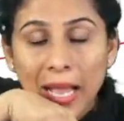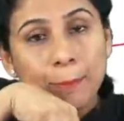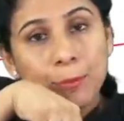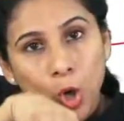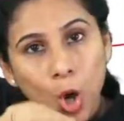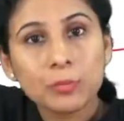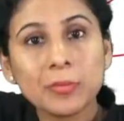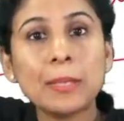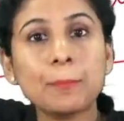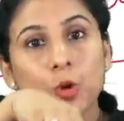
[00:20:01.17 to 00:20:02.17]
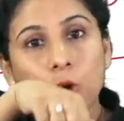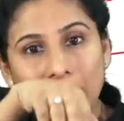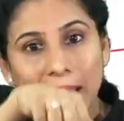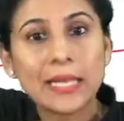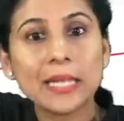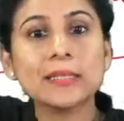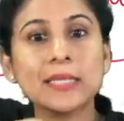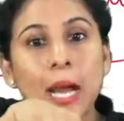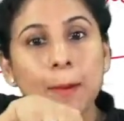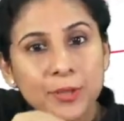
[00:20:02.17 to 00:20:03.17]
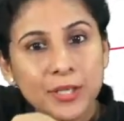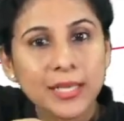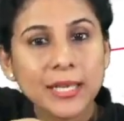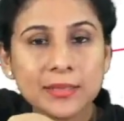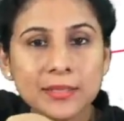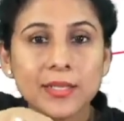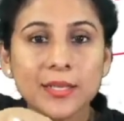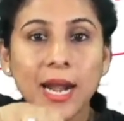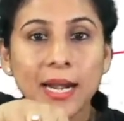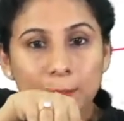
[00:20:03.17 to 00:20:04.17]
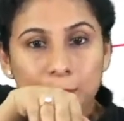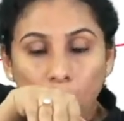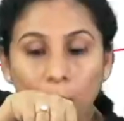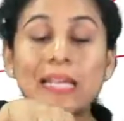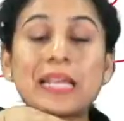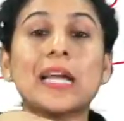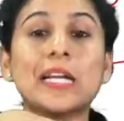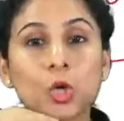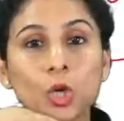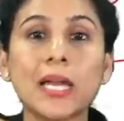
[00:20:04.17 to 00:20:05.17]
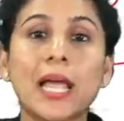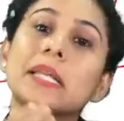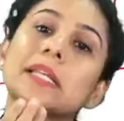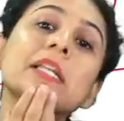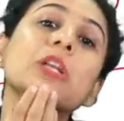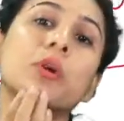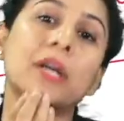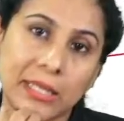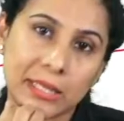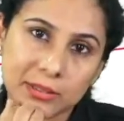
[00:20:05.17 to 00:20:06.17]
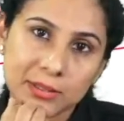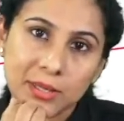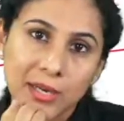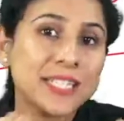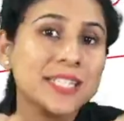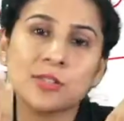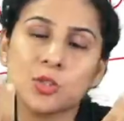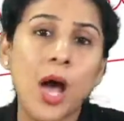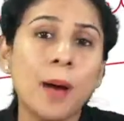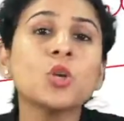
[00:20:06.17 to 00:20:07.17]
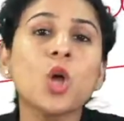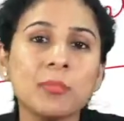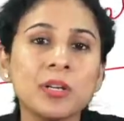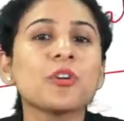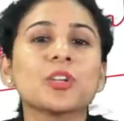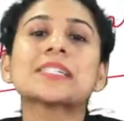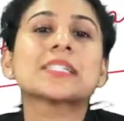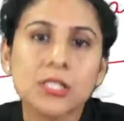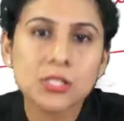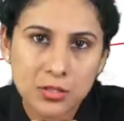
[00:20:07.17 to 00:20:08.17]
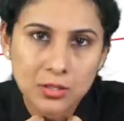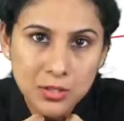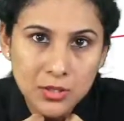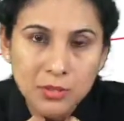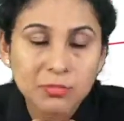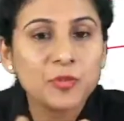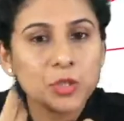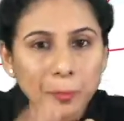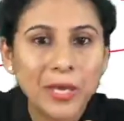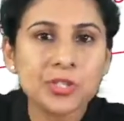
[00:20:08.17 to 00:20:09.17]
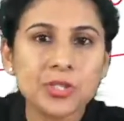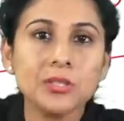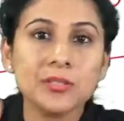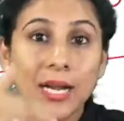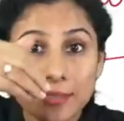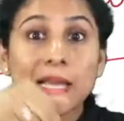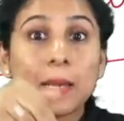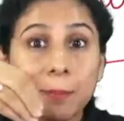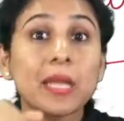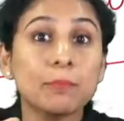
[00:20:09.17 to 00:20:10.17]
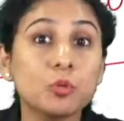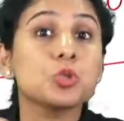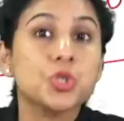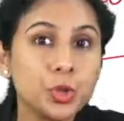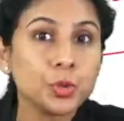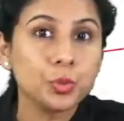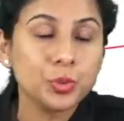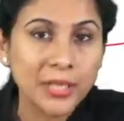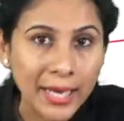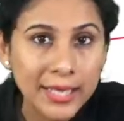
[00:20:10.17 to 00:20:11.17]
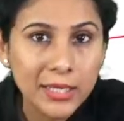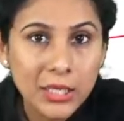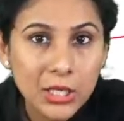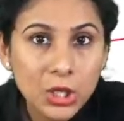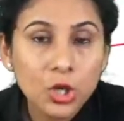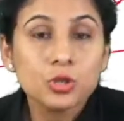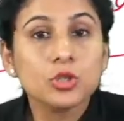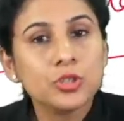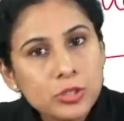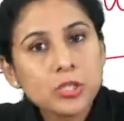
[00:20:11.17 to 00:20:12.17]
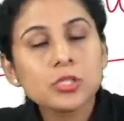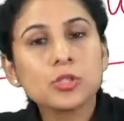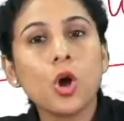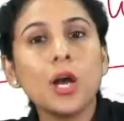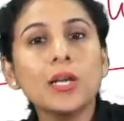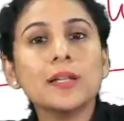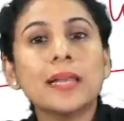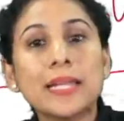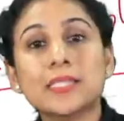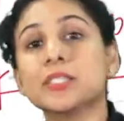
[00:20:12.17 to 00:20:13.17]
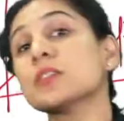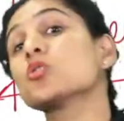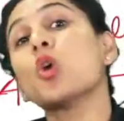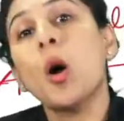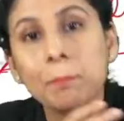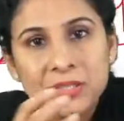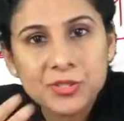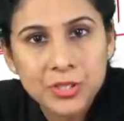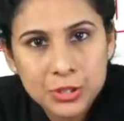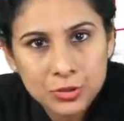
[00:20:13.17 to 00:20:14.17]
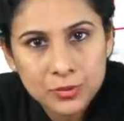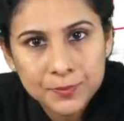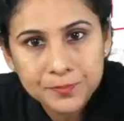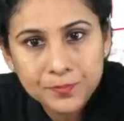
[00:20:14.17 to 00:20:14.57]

abnormally proclining the upper teeth and abnormally retroclining the lower teeth. It is abnormal for the surgeon. but for the patient, that is helping him to chew, right? So this is called nature's compensation.